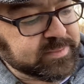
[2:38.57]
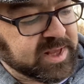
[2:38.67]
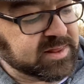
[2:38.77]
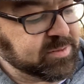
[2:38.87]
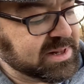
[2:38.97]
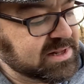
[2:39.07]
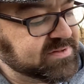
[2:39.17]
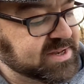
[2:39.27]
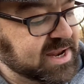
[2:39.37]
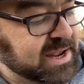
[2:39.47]
In the middle of
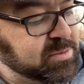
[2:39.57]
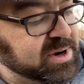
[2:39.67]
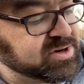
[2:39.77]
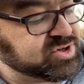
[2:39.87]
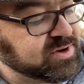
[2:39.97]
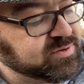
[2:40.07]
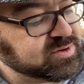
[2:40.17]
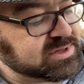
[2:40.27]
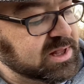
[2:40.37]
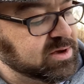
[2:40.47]
the day, bears shuffle
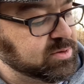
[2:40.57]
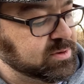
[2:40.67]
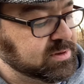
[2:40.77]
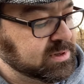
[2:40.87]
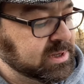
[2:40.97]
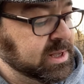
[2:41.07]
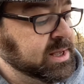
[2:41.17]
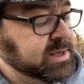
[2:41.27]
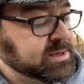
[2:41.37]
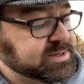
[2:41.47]
slow,
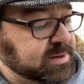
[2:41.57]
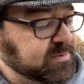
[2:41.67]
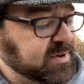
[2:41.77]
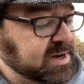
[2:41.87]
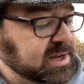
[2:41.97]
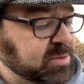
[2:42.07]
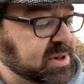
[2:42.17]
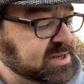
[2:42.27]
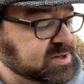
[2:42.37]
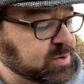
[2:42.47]
some finding a
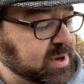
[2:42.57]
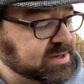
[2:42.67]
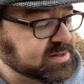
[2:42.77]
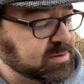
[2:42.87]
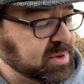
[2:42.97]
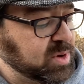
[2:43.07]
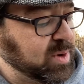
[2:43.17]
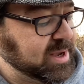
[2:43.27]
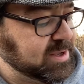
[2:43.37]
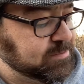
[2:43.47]
place to rest and be
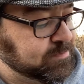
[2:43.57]
quiet.